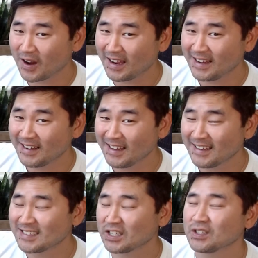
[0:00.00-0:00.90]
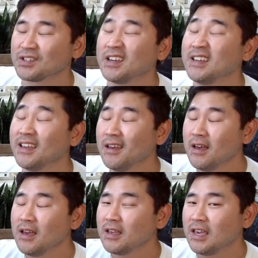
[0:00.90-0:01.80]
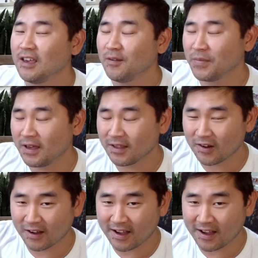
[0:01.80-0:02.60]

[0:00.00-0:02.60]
right? It's just like keeping your